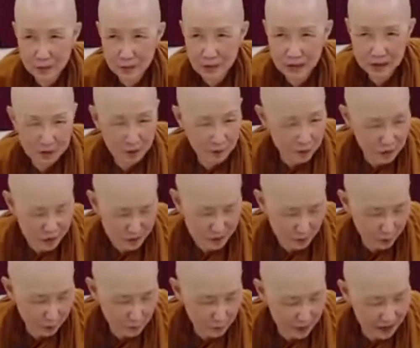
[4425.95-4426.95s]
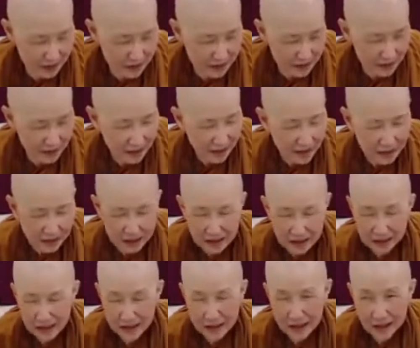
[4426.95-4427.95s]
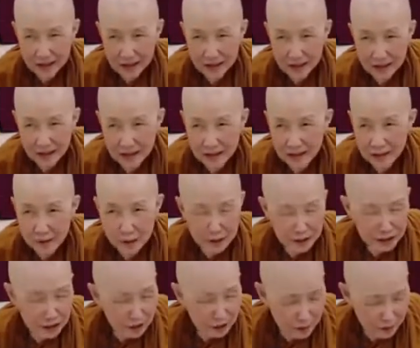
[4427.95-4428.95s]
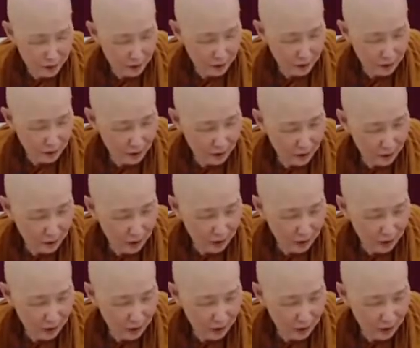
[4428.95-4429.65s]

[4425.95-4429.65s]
so, so amazing. According to their